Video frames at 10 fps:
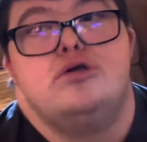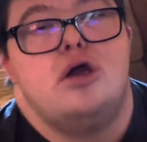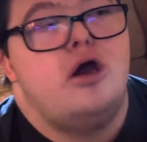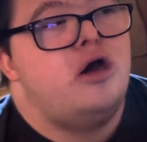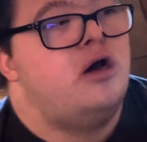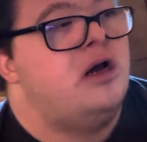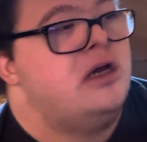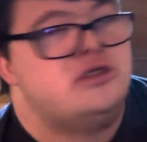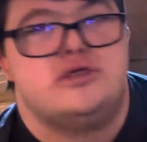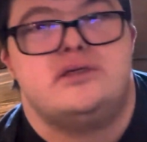
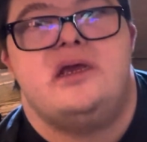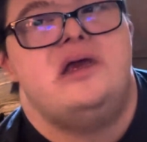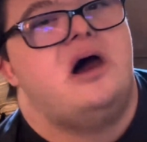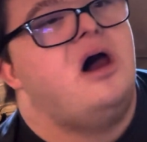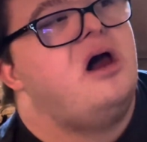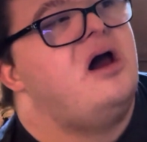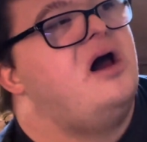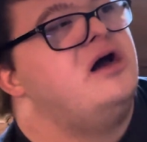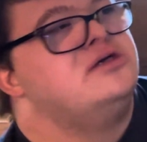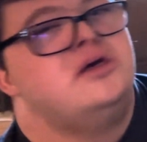toy, sushi, he
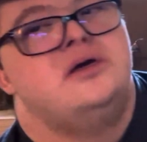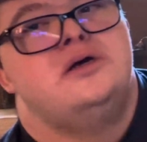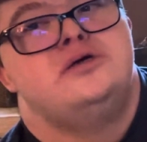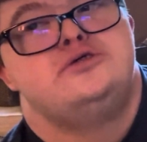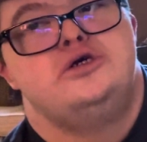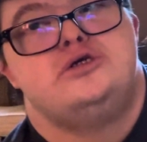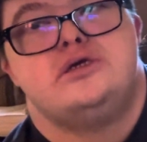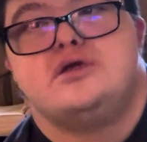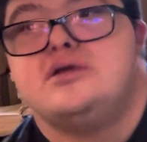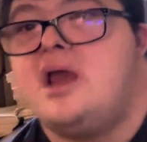hard, sushi,
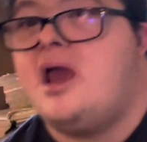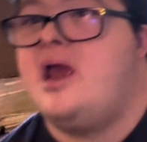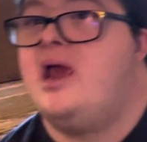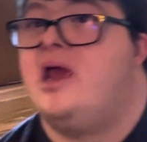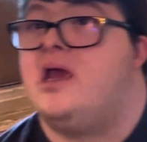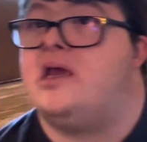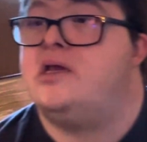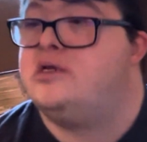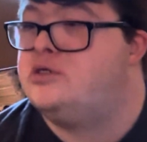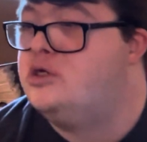
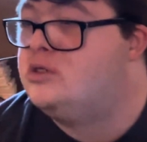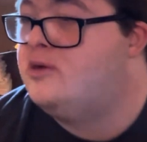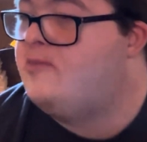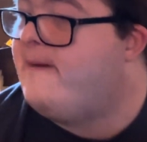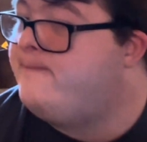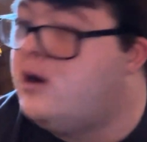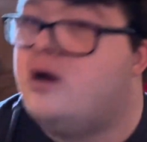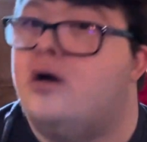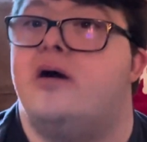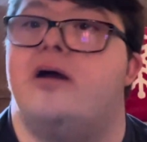today, sushi, my
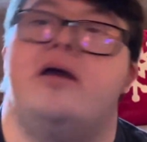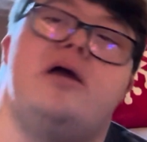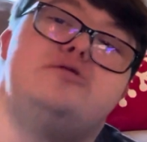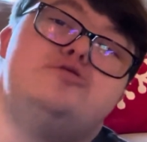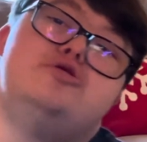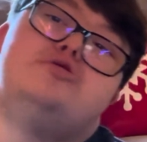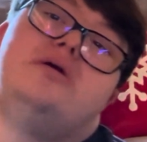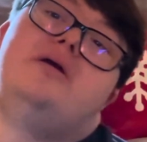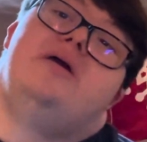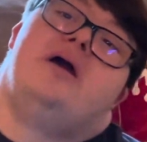boy, and
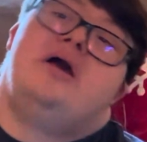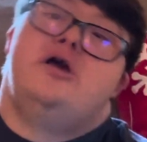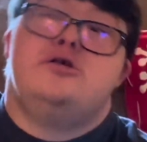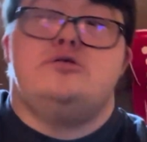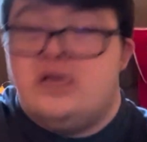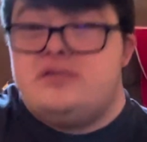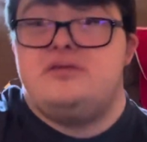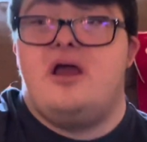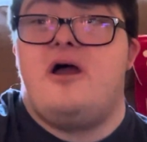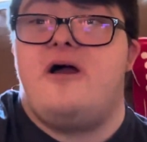sushi,
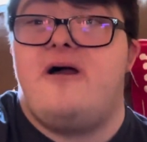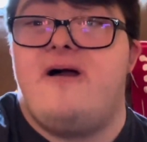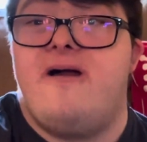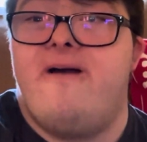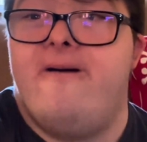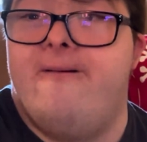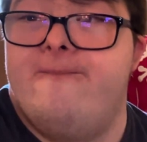snark.